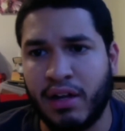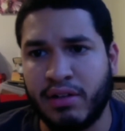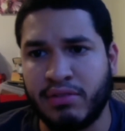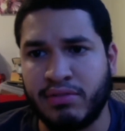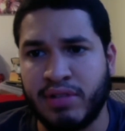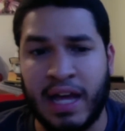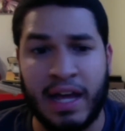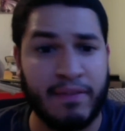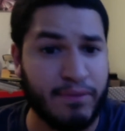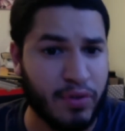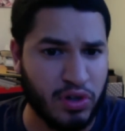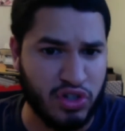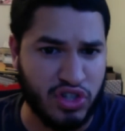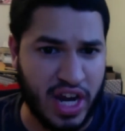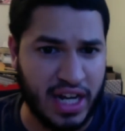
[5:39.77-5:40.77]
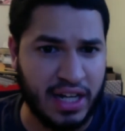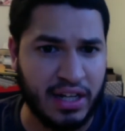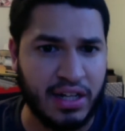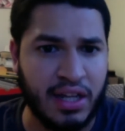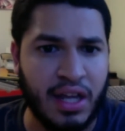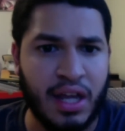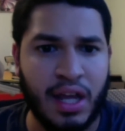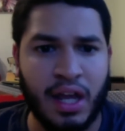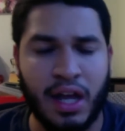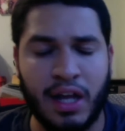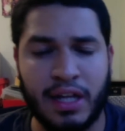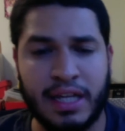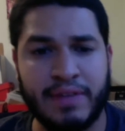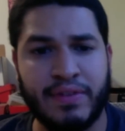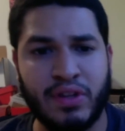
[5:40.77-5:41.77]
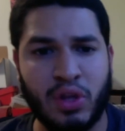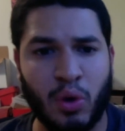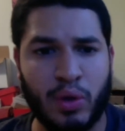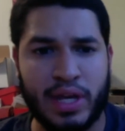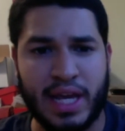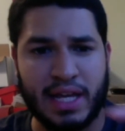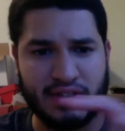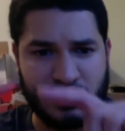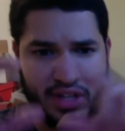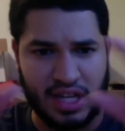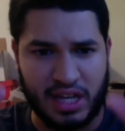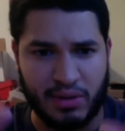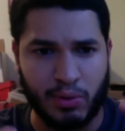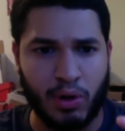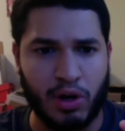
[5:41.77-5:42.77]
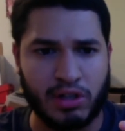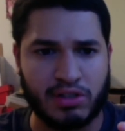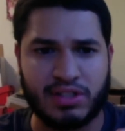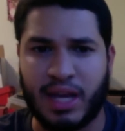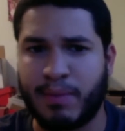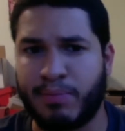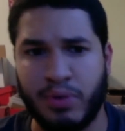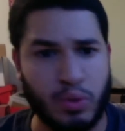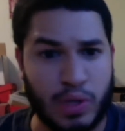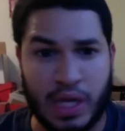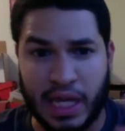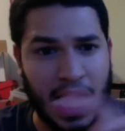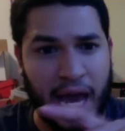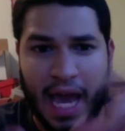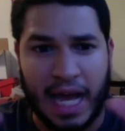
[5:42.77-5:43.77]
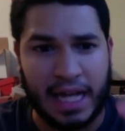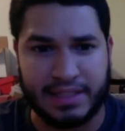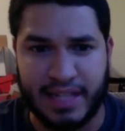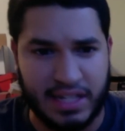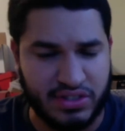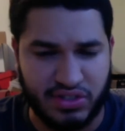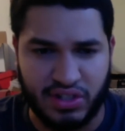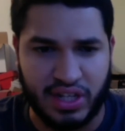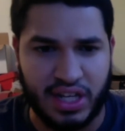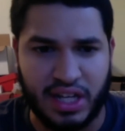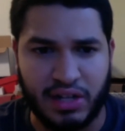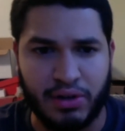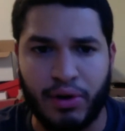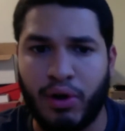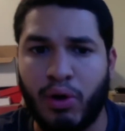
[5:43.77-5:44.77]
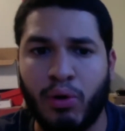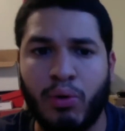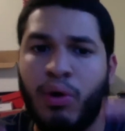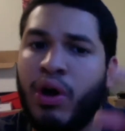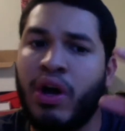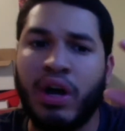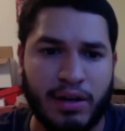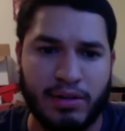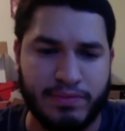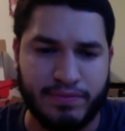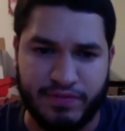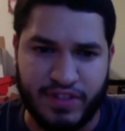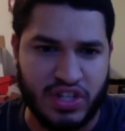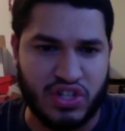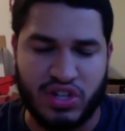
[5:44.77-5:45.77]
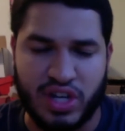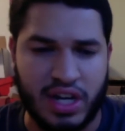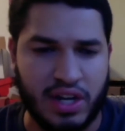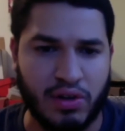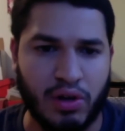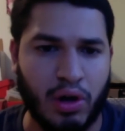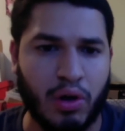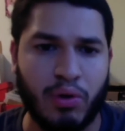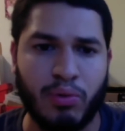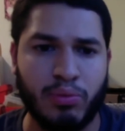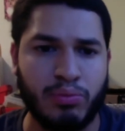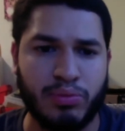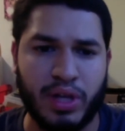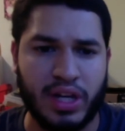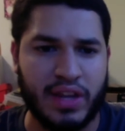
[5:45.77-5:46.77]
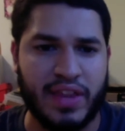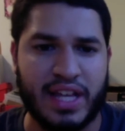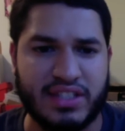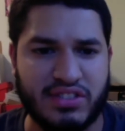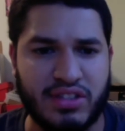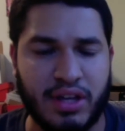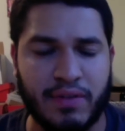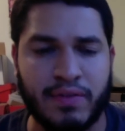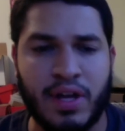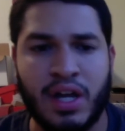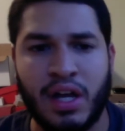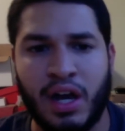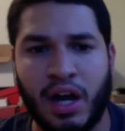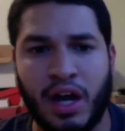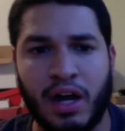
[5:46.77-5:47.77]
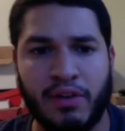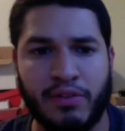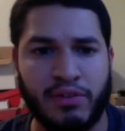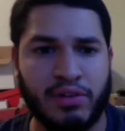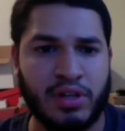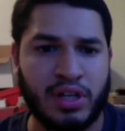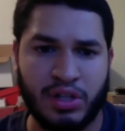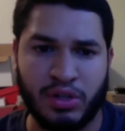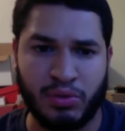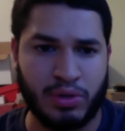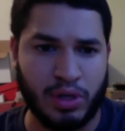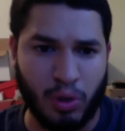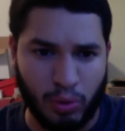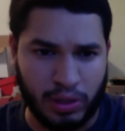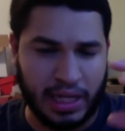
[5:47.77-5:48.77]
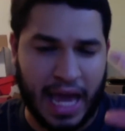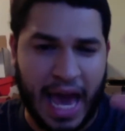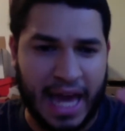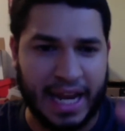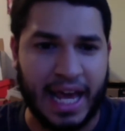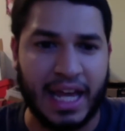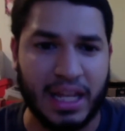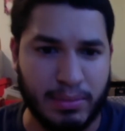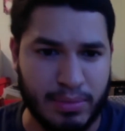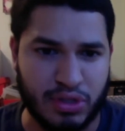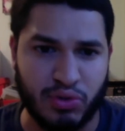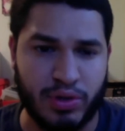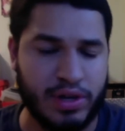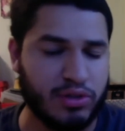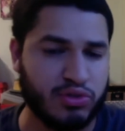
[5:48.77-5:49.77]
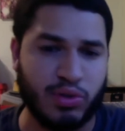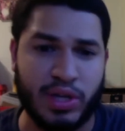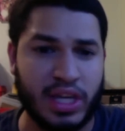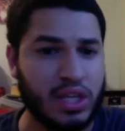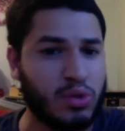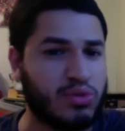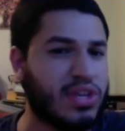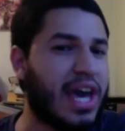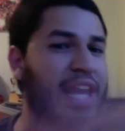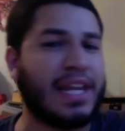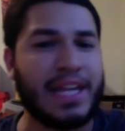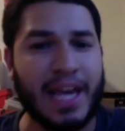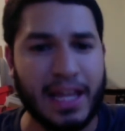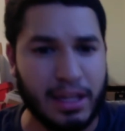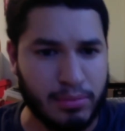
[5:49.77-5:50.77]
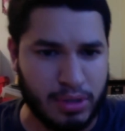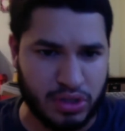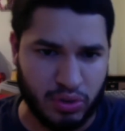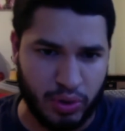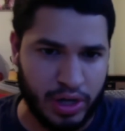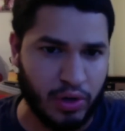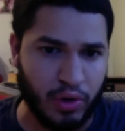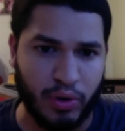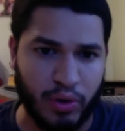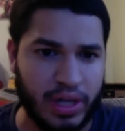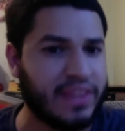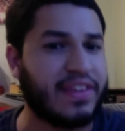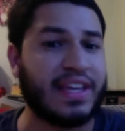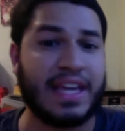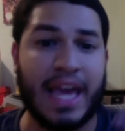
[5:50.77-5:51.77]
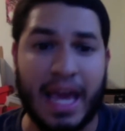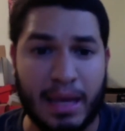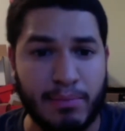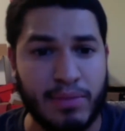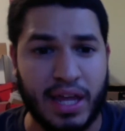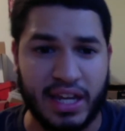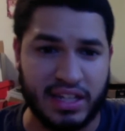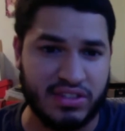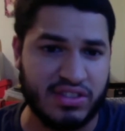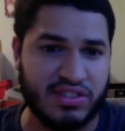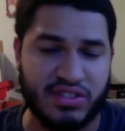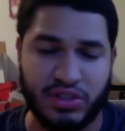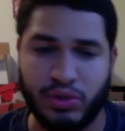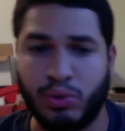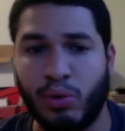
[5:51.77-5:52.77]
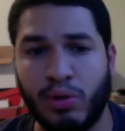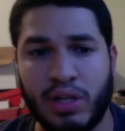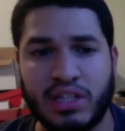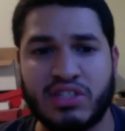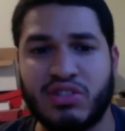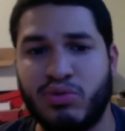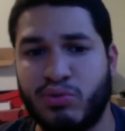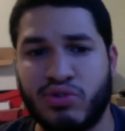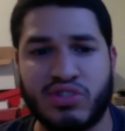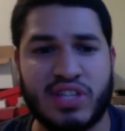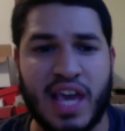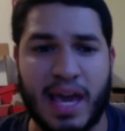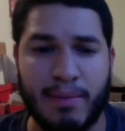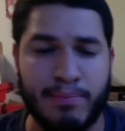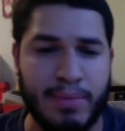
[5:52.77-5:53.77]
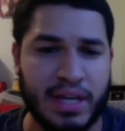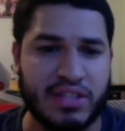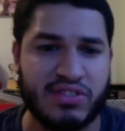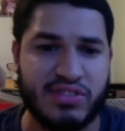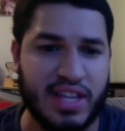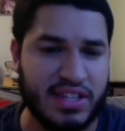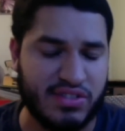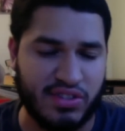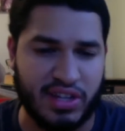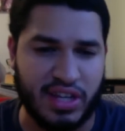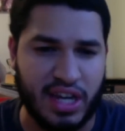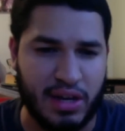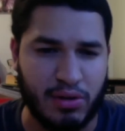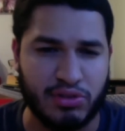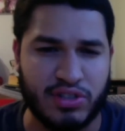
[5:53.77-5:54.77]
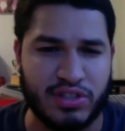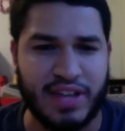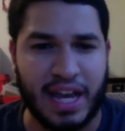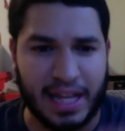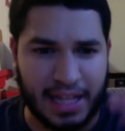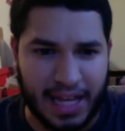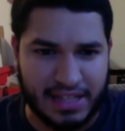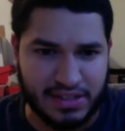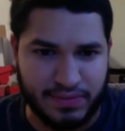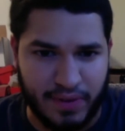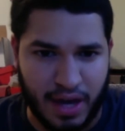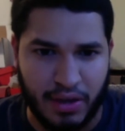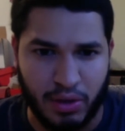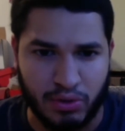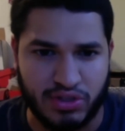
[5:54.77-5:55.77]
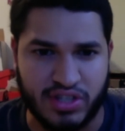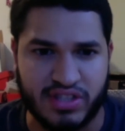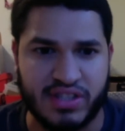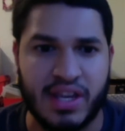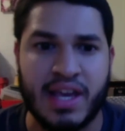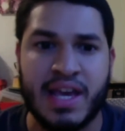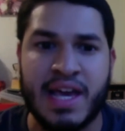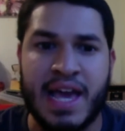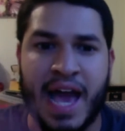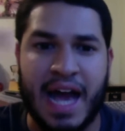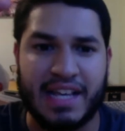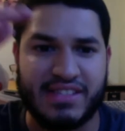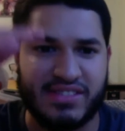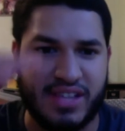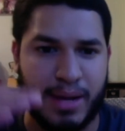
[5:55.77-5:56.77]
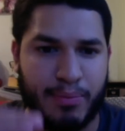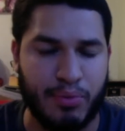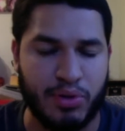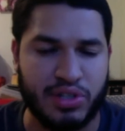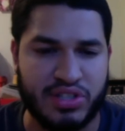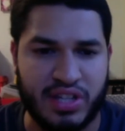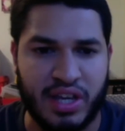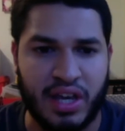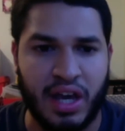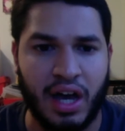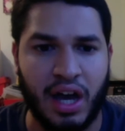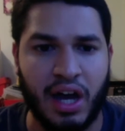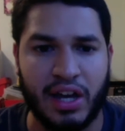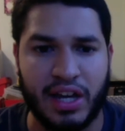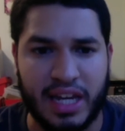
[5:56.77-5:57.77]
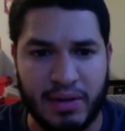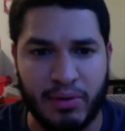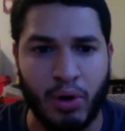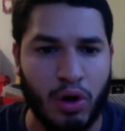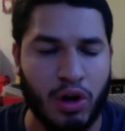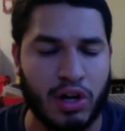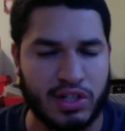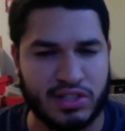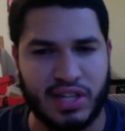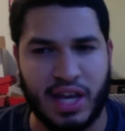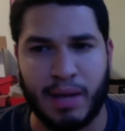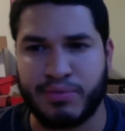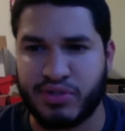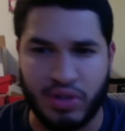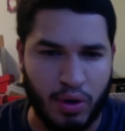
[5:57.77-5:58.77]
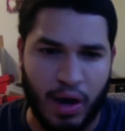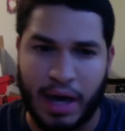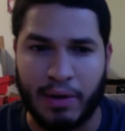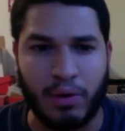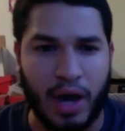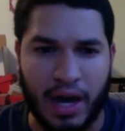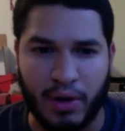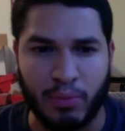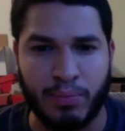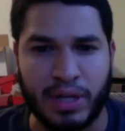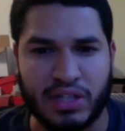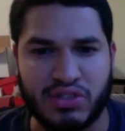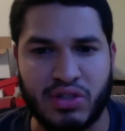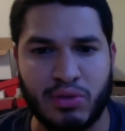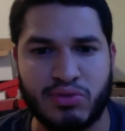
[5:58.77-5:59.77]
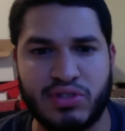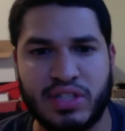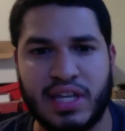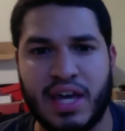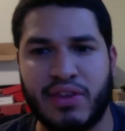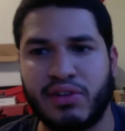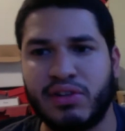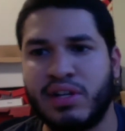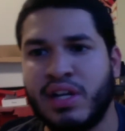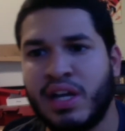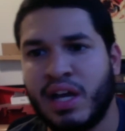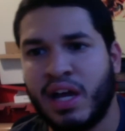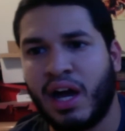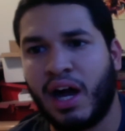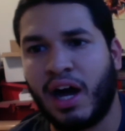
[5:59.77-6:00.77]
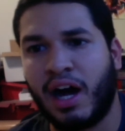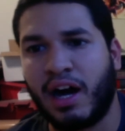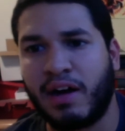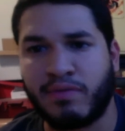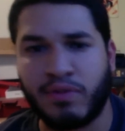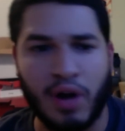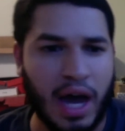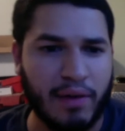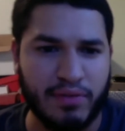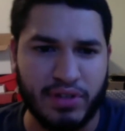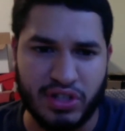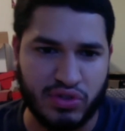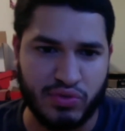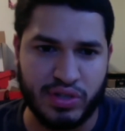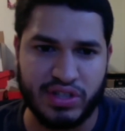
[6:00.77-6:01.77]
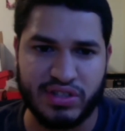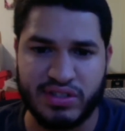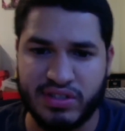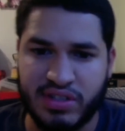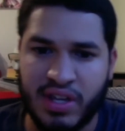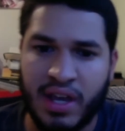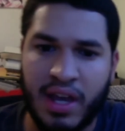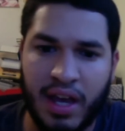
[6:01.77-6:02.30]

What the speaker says: And for Jaden, even though he has the hero archetype, you cannot add Destiny Hero, Vision Hero, none of that stuff. You can only add Elemental Hero. So he can use any Elemental Hero in the game that exists in Duel Links. You just can't mix Destiny Heroes, because I classify those as separate hero archetypes. So I don't mix those together for obvious reasons.